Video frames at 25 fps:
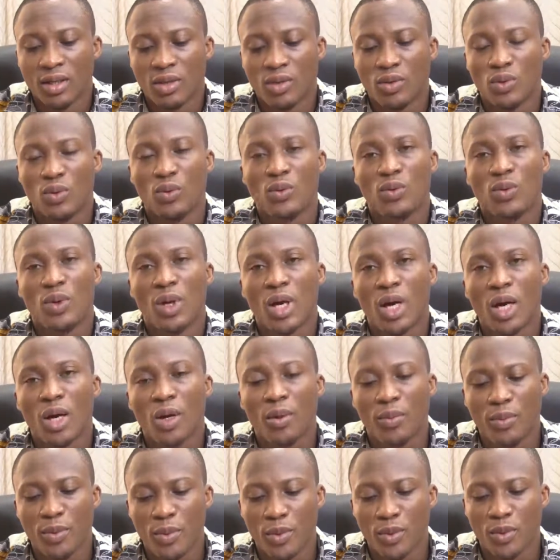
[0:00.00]
to
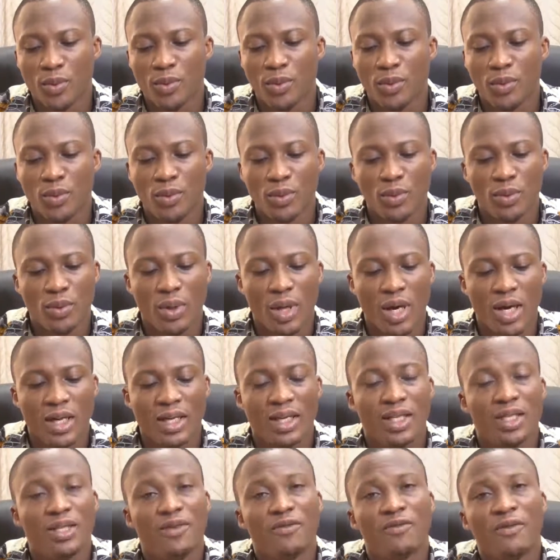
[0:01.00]
help you
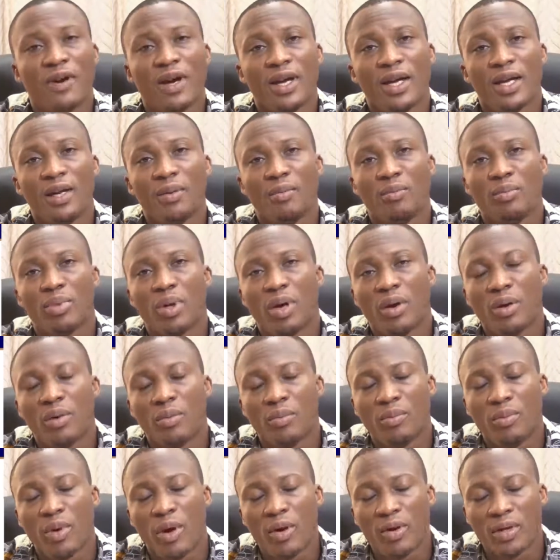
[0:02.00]
identify and
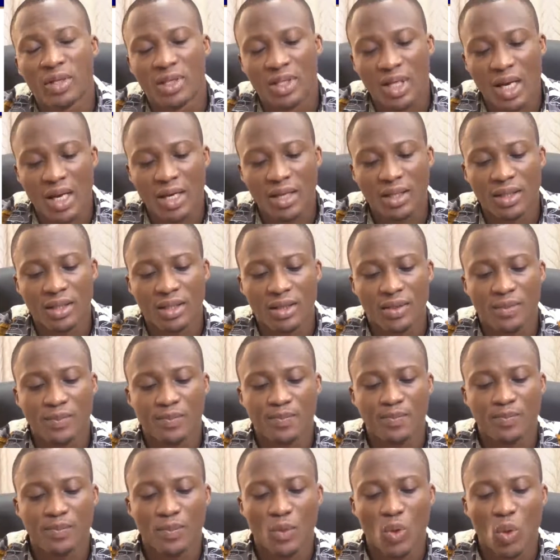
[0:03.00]
prioritize
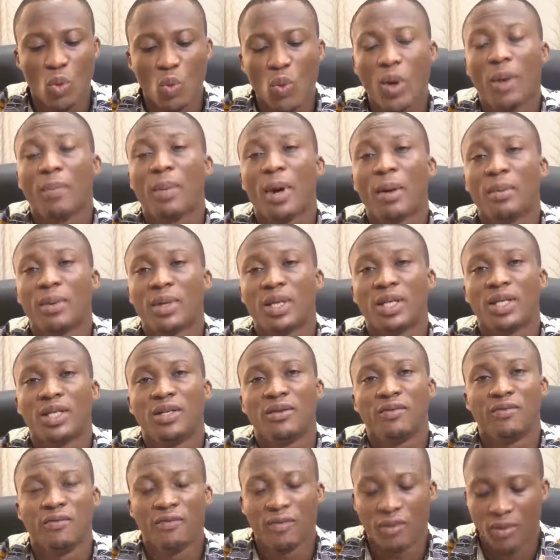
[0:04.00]
web
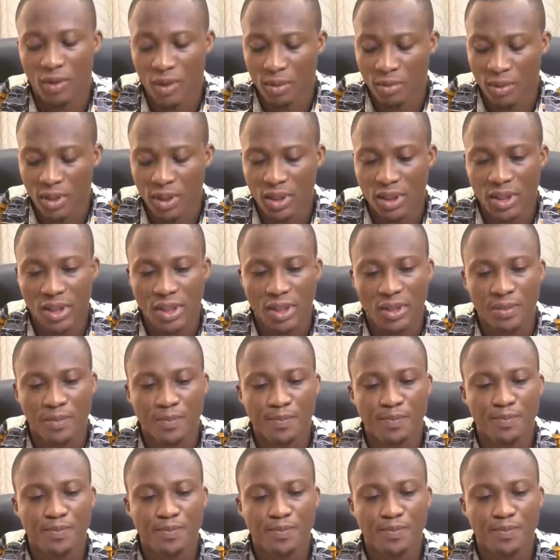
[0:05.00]
application vulnerabilities.